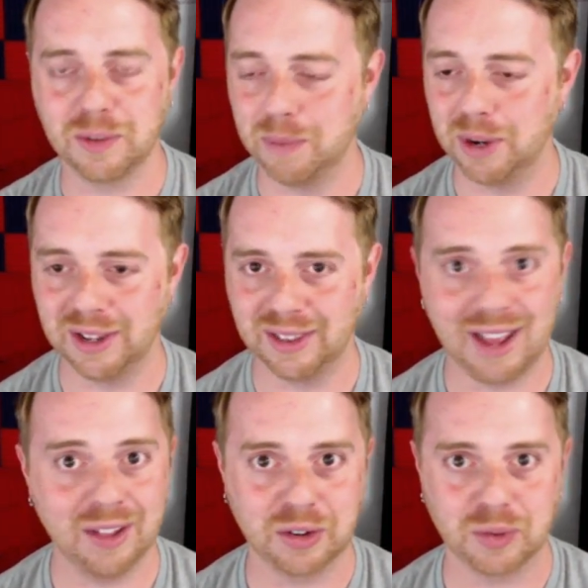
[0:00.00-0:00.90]
But
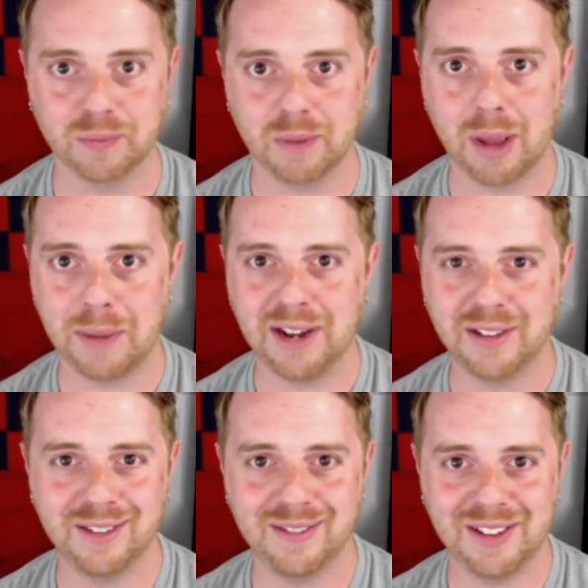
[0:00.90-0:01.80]
that looked,
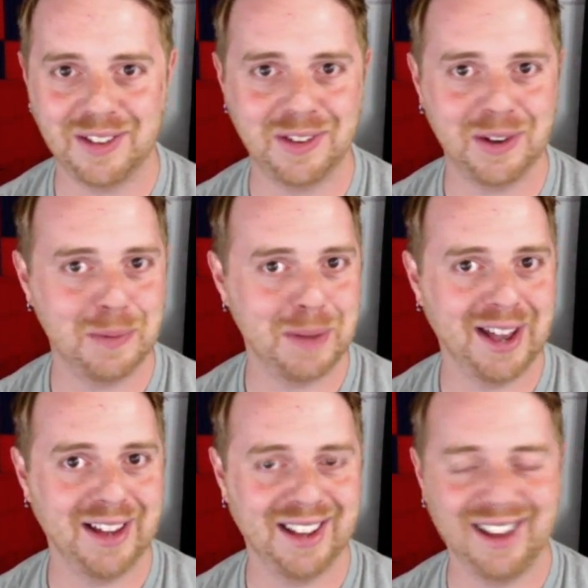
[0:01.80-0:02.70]
it's so
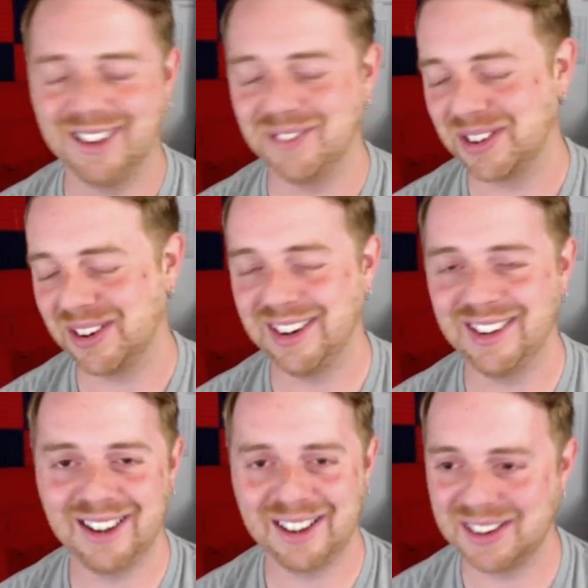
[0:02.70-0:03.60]
bad. I'm sorry,
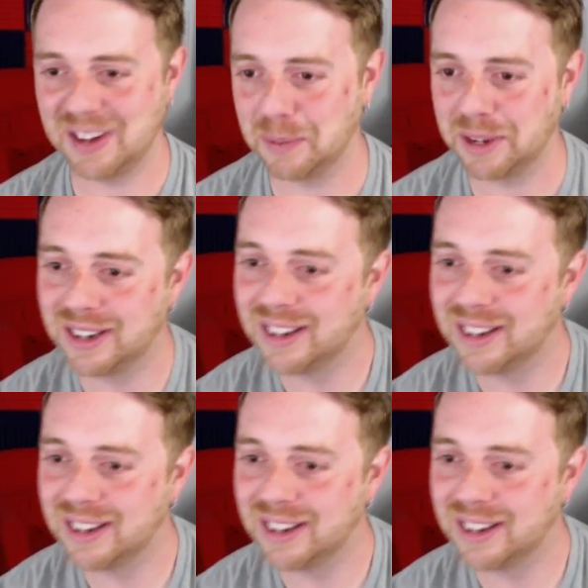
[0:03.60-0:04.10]
I couldn't help it.